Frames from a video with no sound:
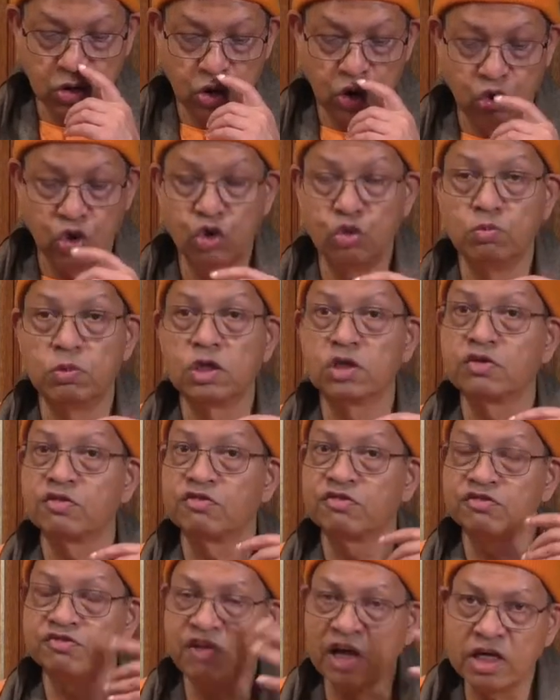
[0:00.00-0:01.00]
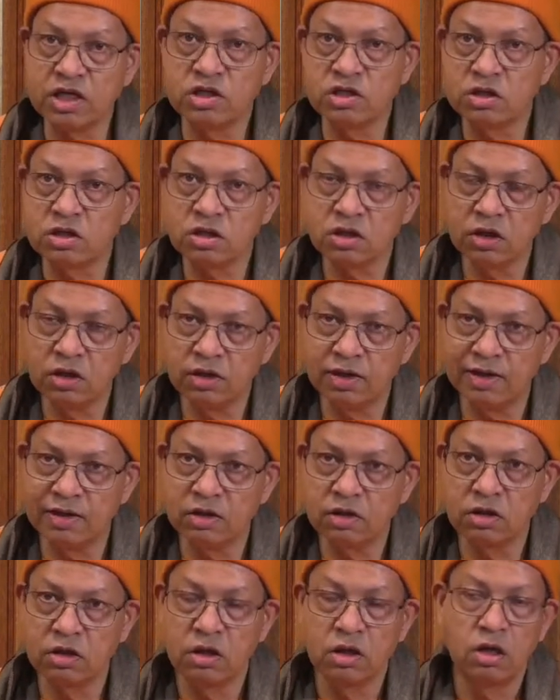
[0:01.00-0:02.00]
You must fight death
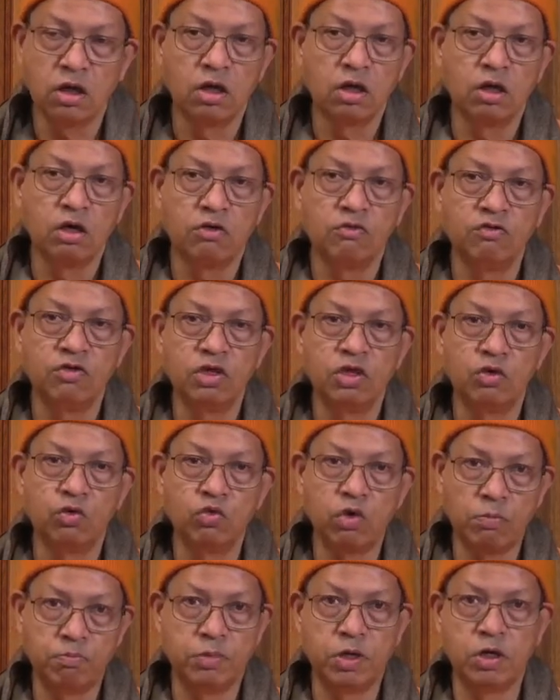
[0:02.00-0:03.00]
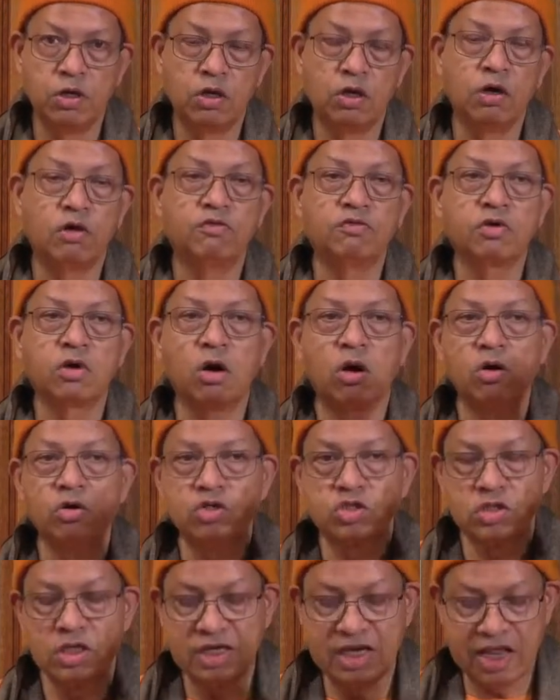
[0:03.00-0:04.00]
with the weapon of
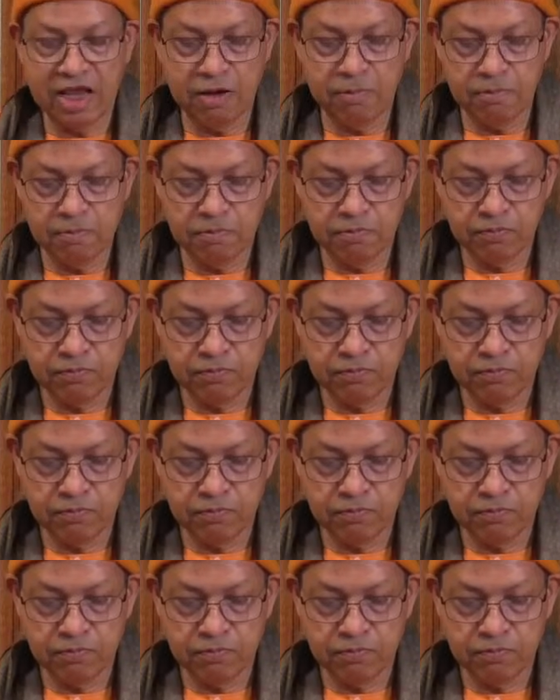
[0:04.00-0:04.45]
God's name.